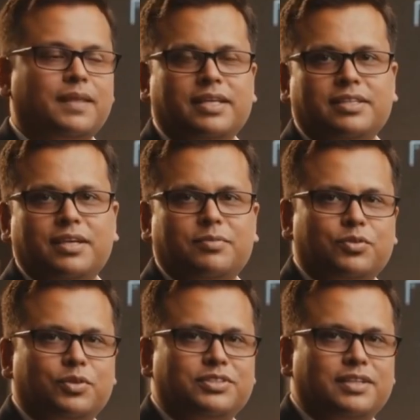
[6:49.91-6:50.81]

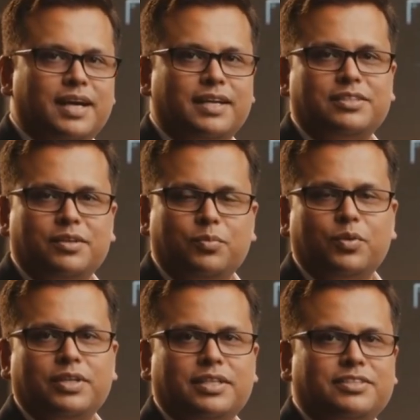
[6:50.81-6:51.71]
Interviewers ask
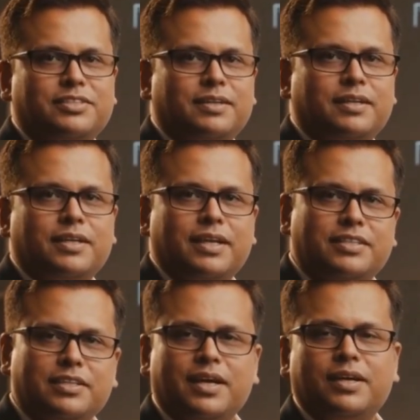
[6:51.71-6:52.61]
what is
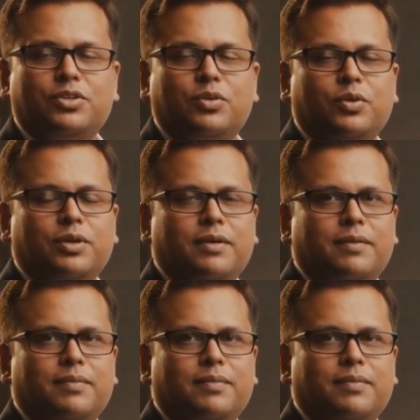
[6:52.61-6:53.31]
REST assured.